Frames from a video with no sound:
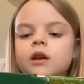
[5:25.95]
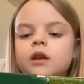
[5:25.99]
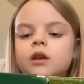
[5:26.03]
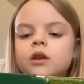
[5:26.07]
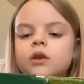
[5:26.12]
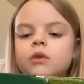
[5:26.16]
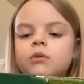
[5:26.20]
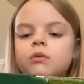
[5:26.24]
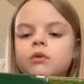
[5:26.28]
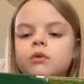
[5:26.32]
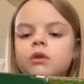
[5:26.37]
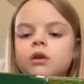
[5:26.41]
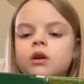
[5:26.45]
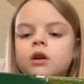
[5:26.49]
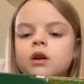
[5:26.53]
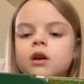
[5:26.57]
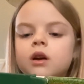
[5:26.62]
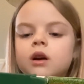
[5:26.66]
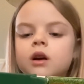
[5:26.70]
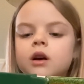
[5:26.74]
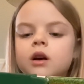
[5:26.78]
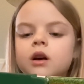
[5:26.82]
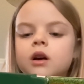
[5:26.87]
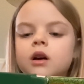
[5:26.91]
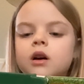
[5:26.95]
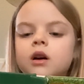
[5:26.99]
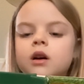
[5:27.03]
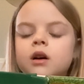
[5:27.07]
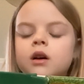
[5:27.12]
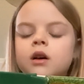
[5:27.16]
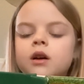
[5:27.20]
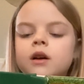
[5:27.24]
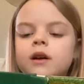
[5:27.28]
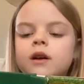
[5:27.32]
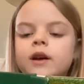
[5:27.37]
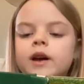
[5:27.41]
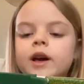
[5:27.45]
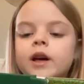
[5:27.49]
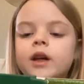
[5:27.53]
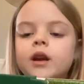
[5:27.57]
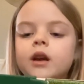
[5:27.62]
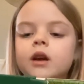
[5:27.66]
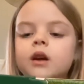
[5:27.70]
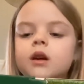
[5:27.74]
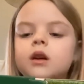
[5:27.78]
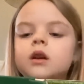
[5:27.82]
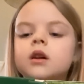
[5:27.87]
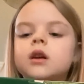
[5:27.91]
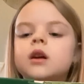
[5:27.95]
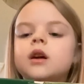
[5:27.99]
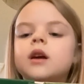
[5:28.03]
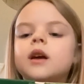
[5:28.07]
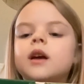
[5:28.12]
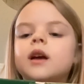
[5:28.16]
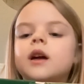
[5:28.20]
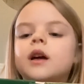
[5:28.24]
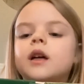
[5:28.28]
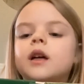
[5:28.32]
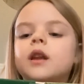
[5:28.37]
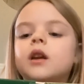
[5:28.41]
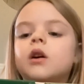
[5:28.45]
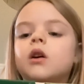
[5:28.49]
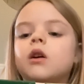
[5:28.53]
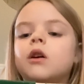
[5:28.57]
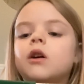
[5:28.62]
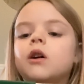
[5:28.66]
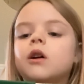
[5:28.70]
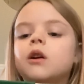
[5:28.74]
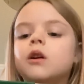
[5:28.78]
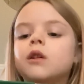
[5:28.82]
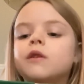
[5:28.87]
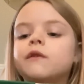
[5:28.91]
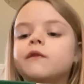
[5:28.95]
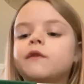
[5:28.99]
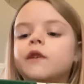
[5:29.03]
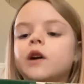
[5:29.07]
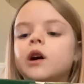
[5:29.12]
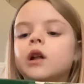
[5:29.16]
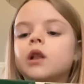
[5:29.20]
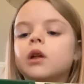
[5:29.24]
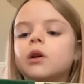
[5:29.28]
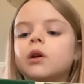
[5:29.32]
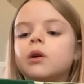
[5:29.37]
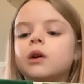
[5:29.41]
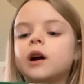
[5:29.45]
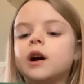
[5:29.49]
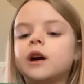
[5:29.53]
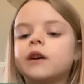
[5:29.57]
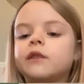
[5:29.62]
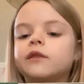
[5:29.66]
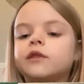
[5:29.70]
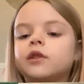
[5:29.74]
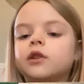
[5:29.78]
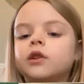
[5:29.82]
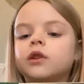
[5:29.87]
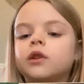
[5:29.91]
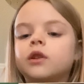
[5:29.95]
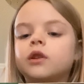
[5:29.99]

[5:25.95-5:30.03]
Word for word: you are ahead, and I'll follow after.